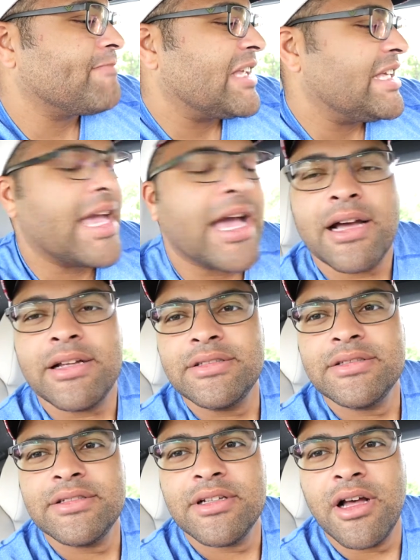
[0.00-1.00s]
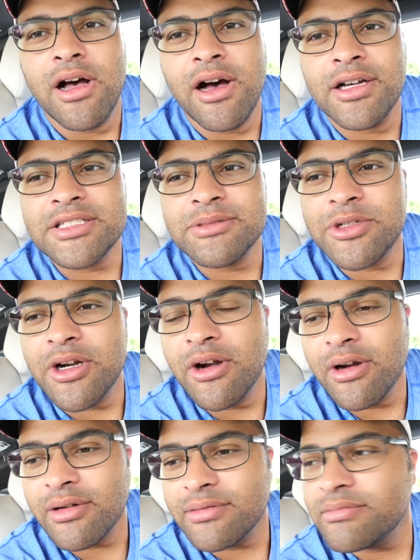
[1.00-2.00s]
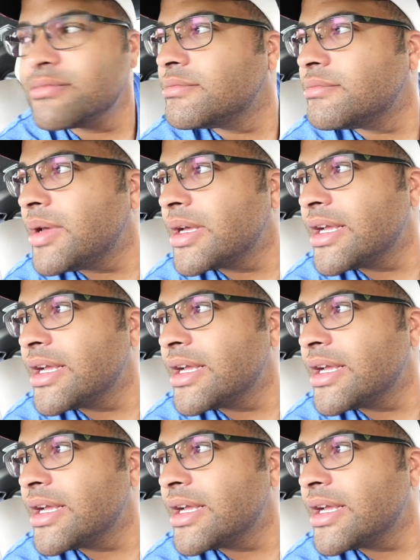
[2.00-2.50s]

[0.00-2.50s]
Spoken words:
yeah, awesome car. My